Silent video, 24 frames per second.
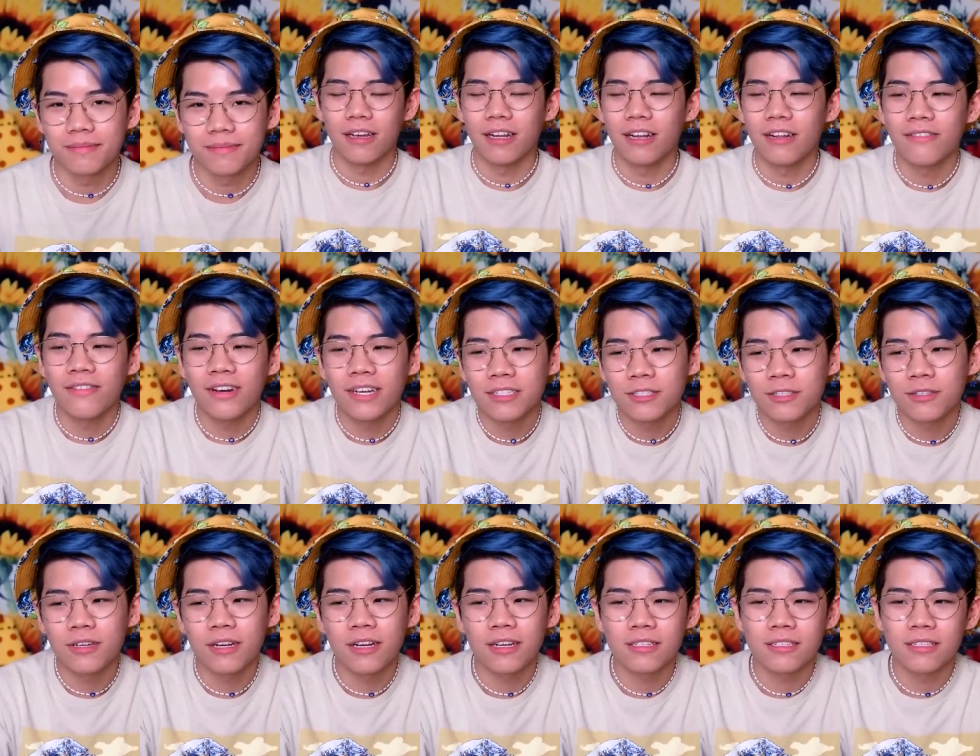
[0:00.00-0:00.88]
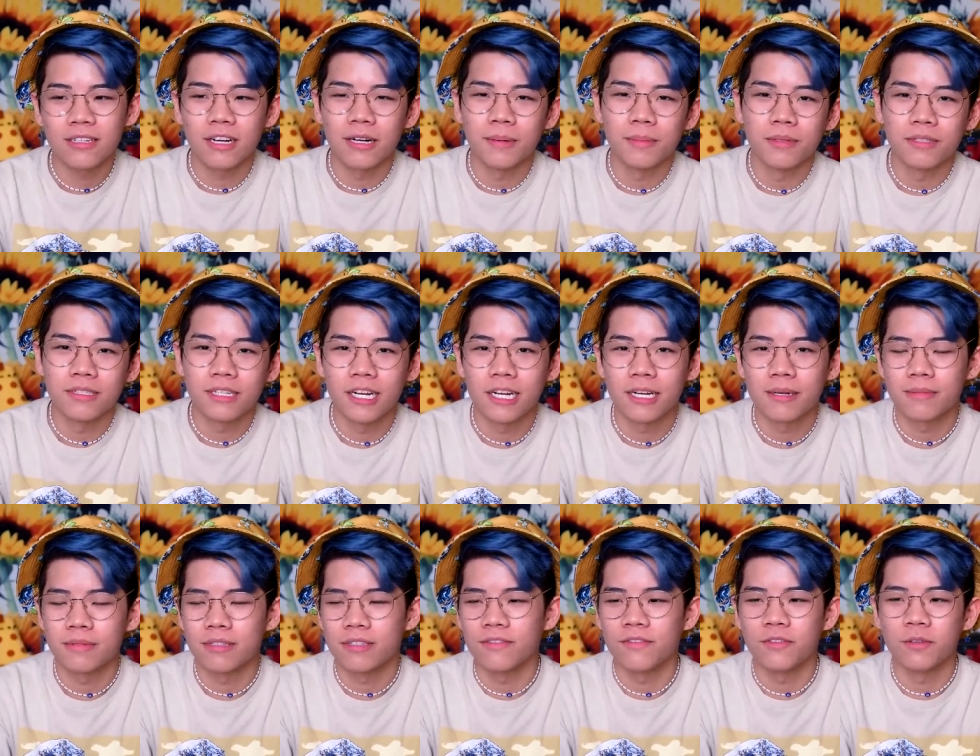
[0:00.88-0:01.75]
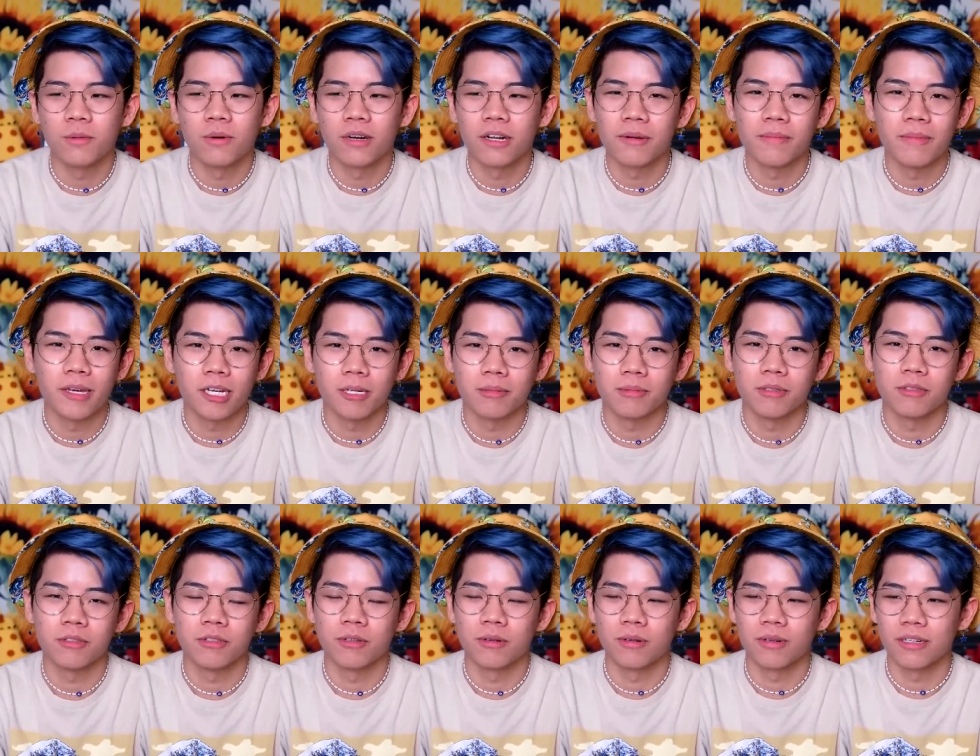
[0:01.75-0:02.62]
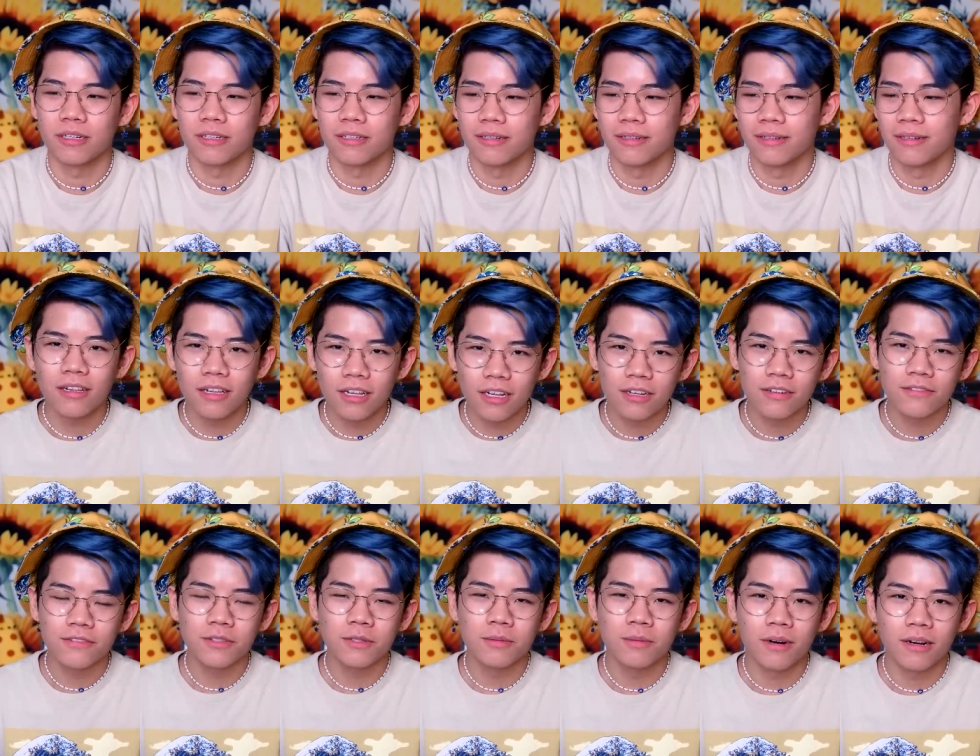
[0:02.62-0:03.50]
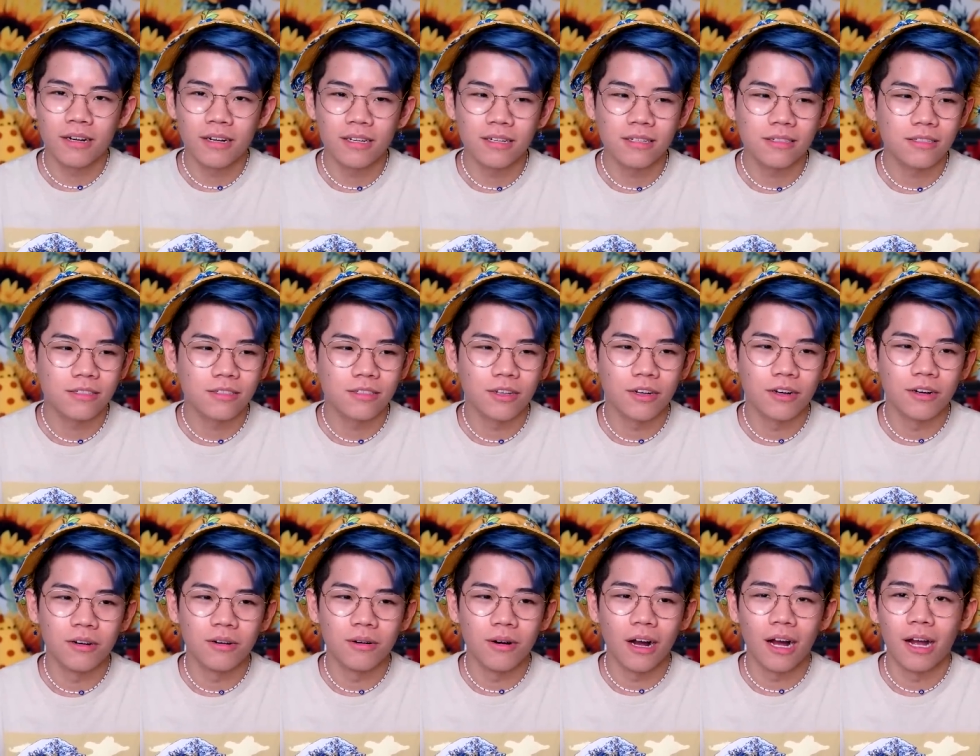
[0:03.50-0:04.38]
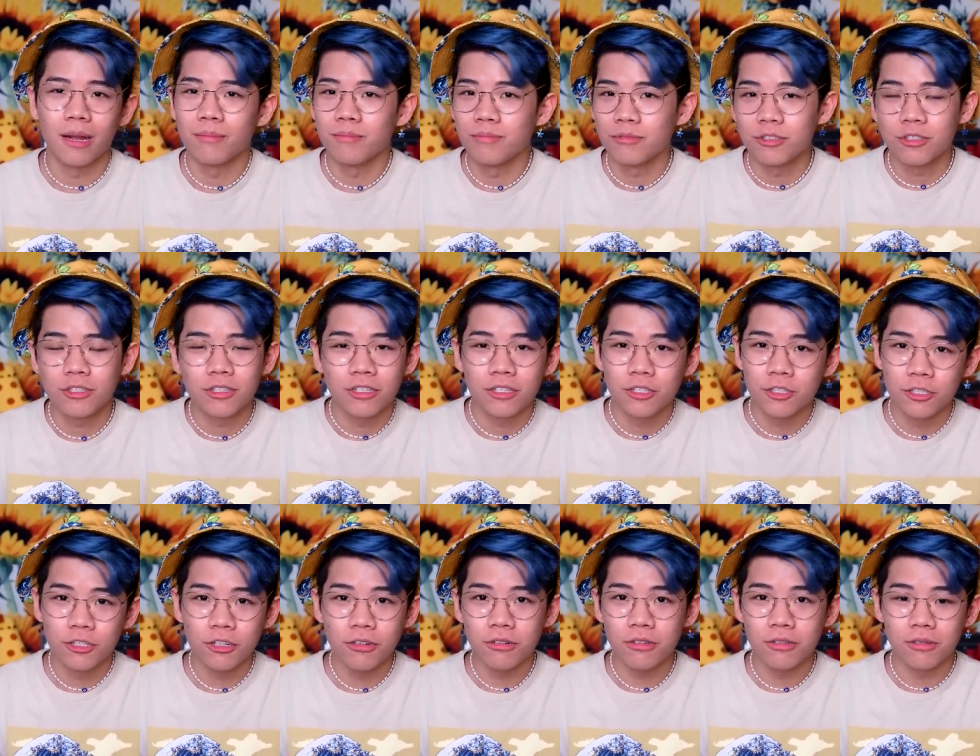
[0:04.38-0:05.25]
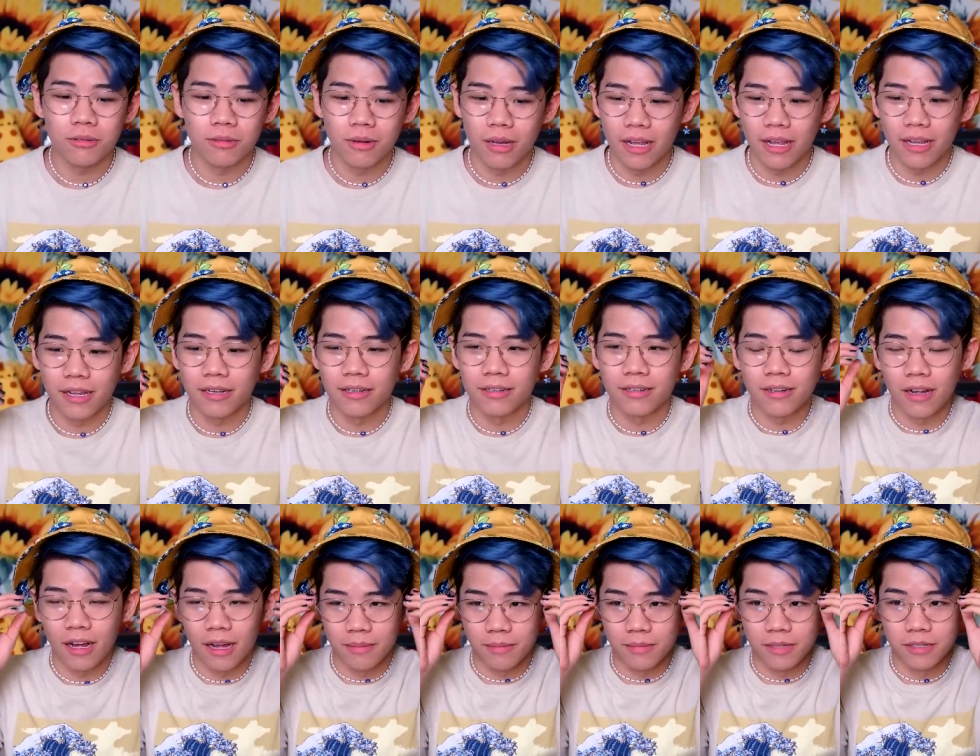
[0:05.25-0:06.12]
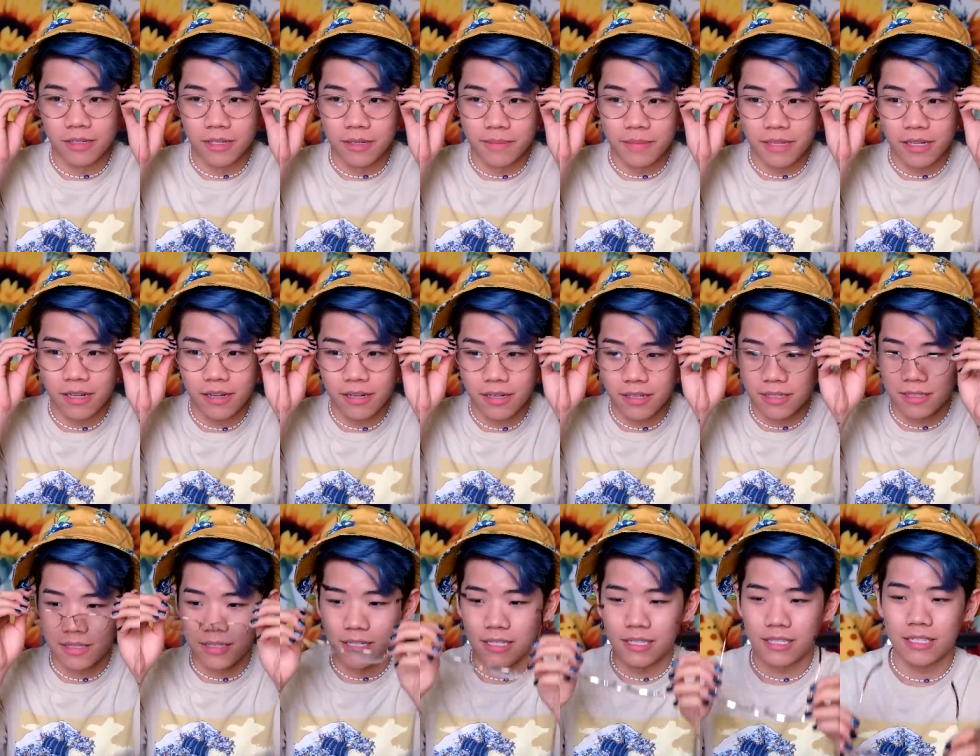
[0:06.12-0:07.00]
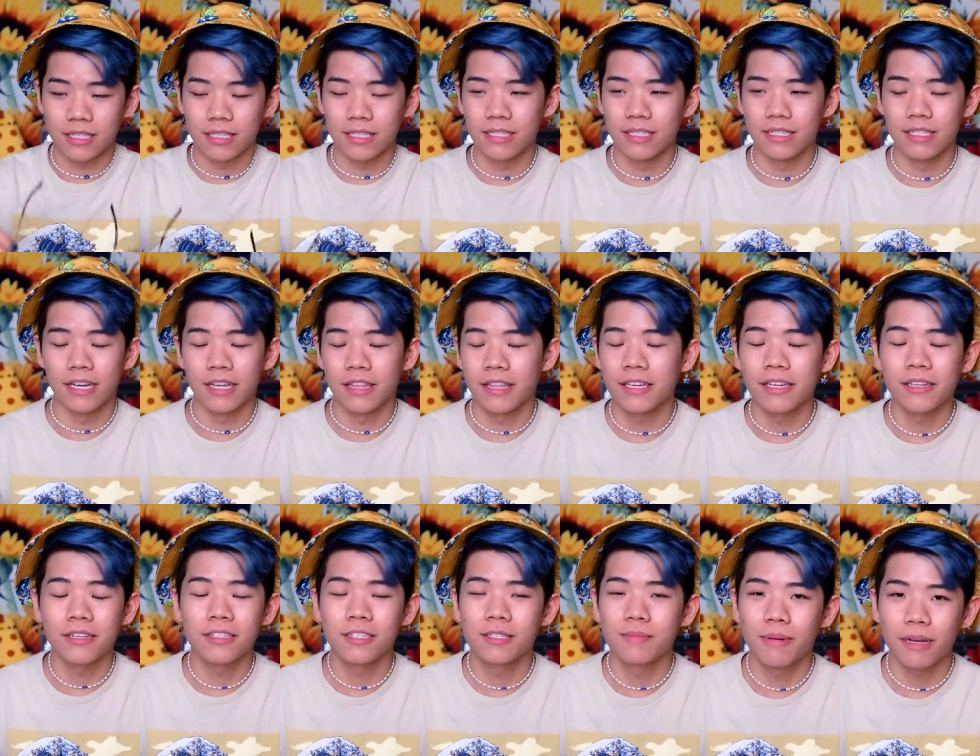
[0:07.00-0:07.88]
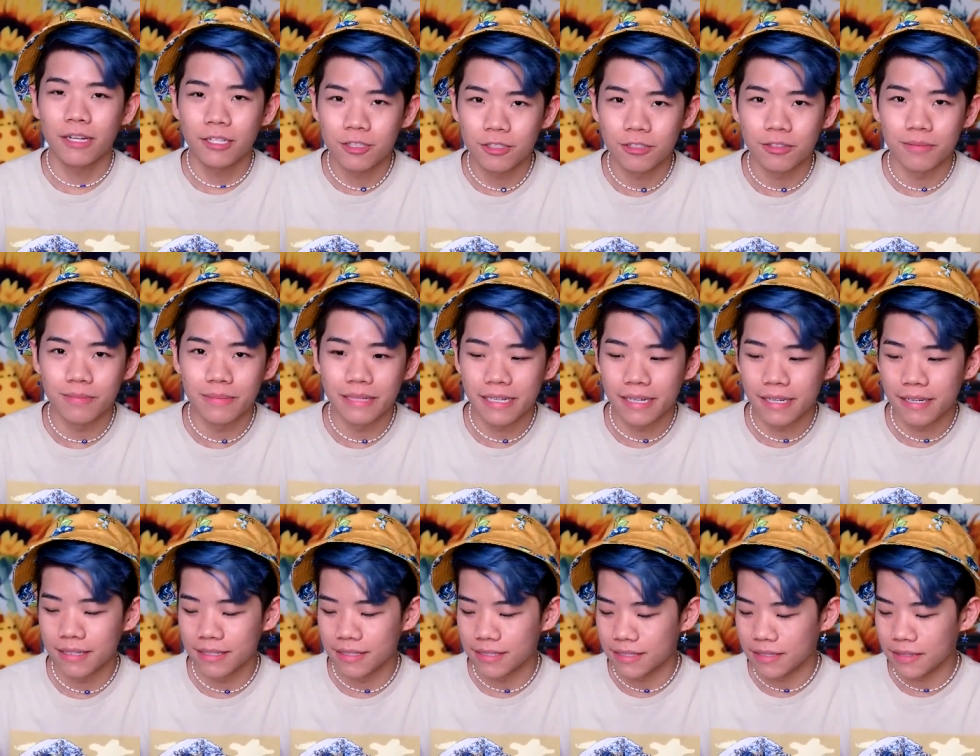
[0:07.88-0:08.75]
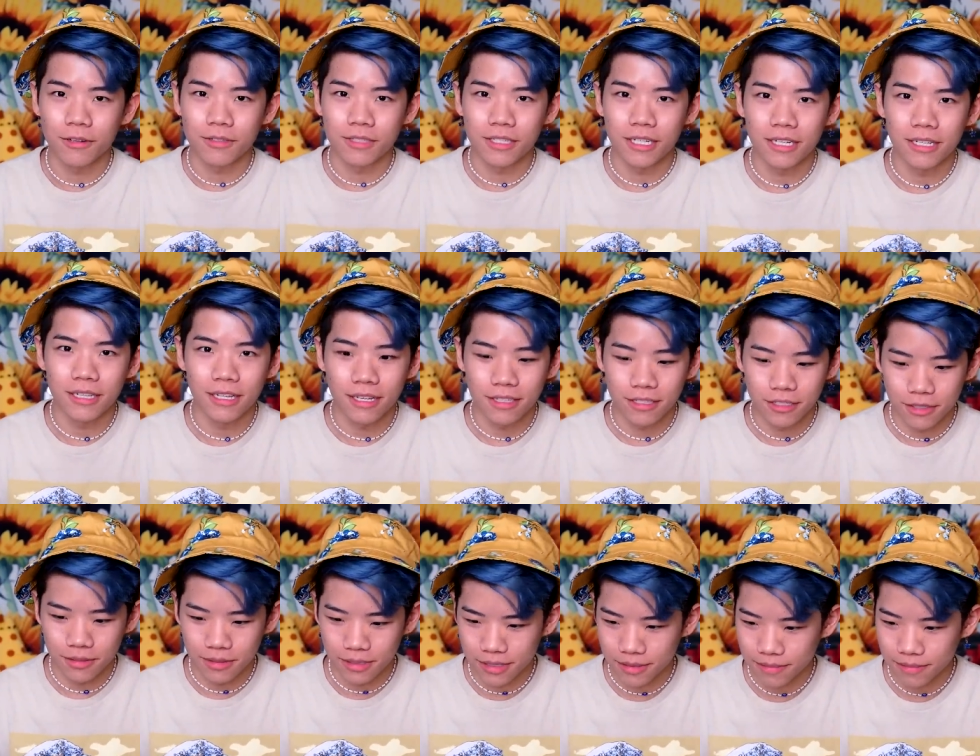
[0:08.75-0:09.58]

And I've asked you guys a couple times if you want a makeup tutorial. A lot of you want it, so I'm just gonna show you and I'm going to be honest, it's nothing special because there's not a lot to